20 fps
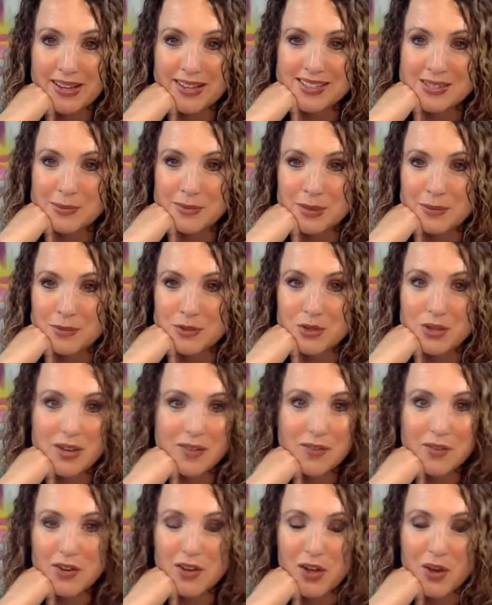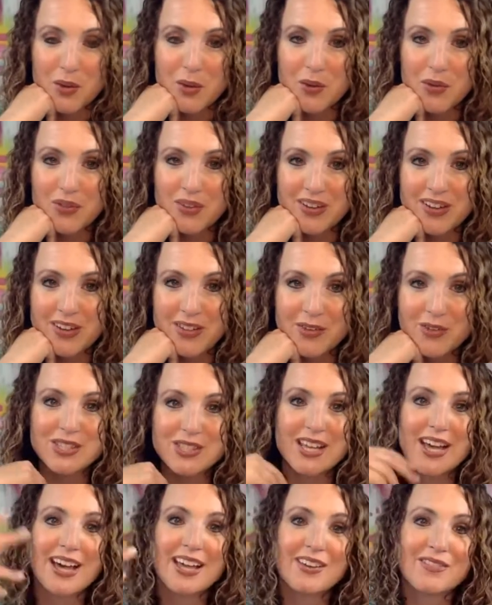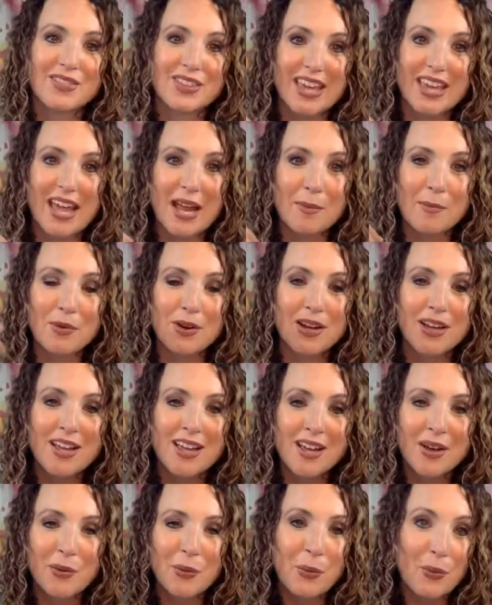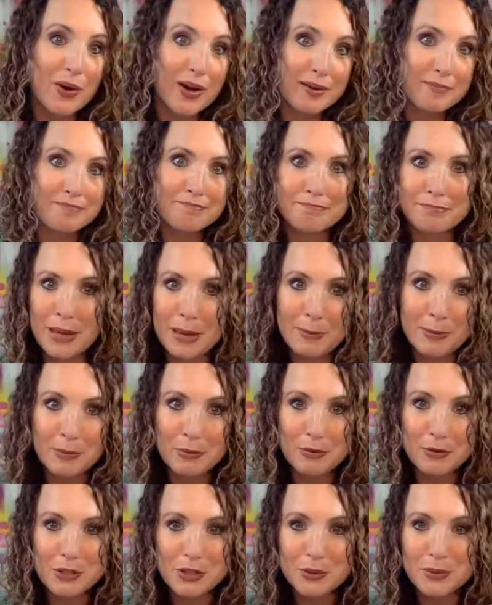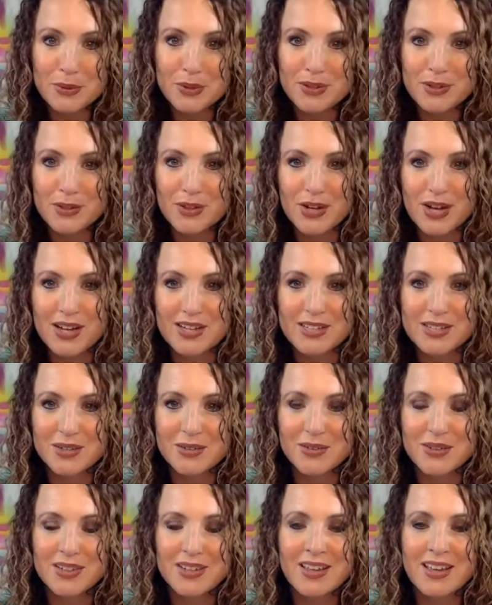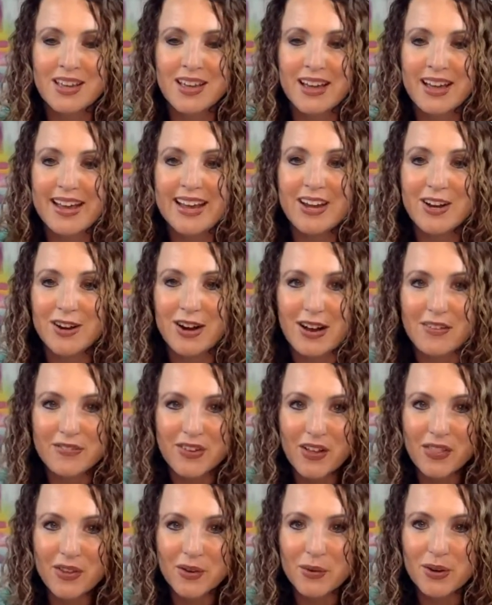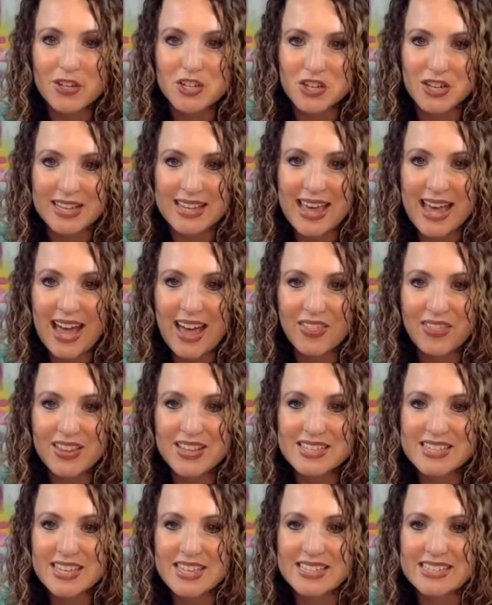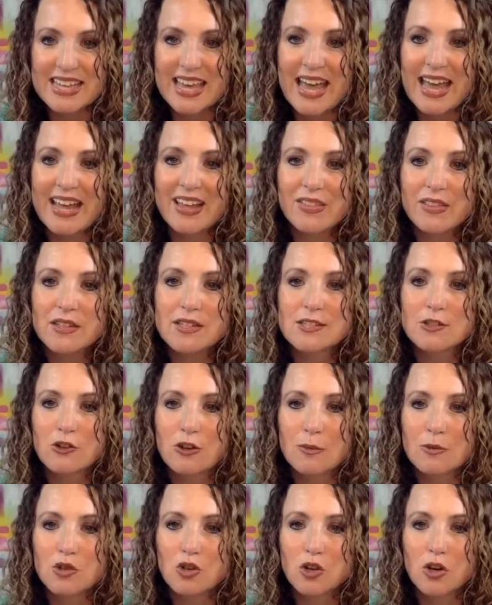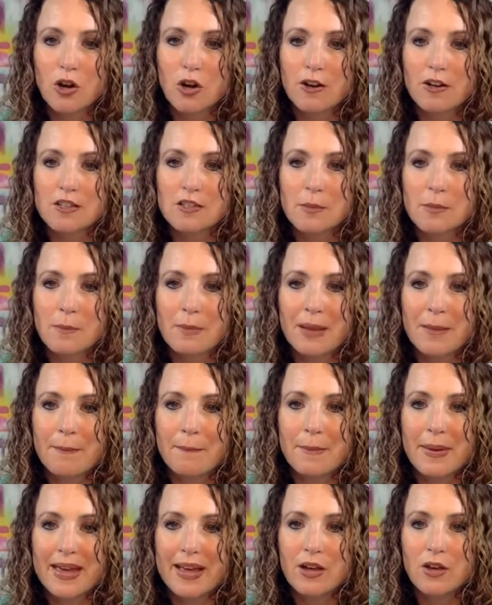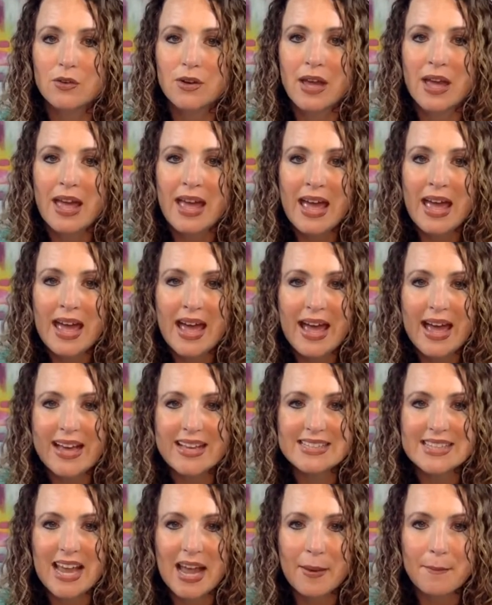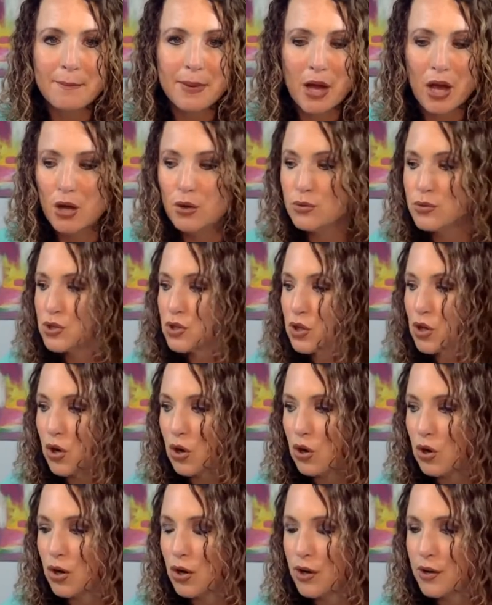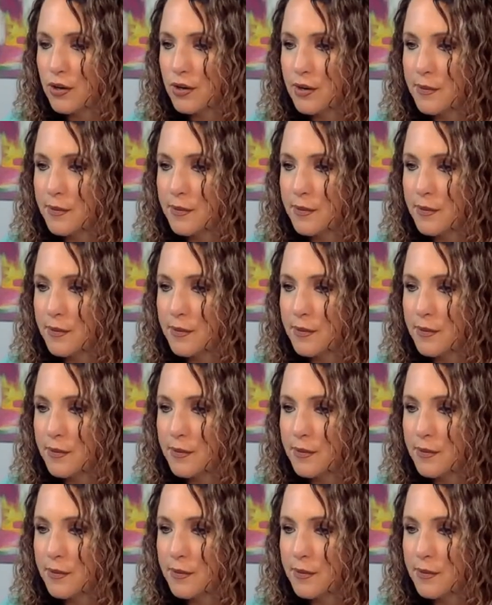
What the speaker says: Sometimes you never know on the other side of the camera what people are doing or not doing. Here, I found the question. Kathy says, can the scripture cards be mailed as a postcard?